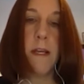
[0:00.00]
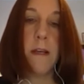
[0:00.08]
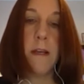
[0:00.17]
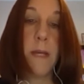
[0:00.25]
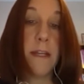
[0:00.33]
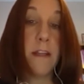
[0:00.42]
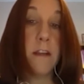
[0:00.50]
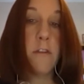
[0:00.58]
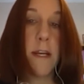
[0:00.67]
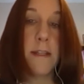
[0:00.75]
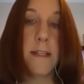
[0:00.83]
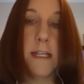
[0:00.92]
um, an
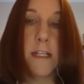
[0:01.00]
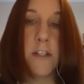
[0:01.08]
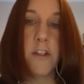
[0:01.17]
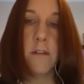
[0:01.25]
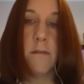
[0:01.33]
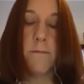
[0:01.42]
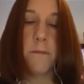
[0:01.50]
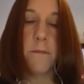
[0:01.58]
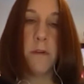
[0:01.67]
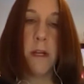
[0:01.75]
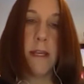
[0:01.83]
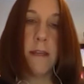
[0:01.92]
accreditation
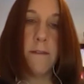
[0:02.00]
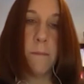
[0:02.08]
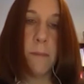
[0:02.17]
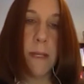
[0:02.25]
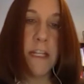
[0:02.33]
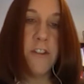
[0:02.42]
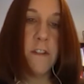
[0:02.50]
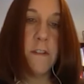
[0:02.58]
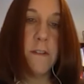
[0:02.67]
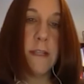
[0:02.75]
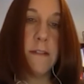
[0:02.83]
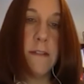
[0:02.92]
for AF
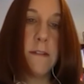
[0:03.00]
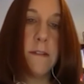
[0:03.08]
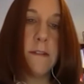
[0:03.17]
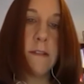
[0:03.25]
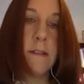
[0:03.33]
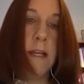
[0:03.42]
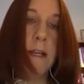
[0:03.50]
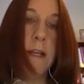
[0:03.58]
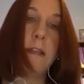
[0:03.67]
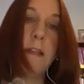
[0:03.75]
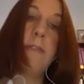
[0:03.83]
ablation centres. Uh, they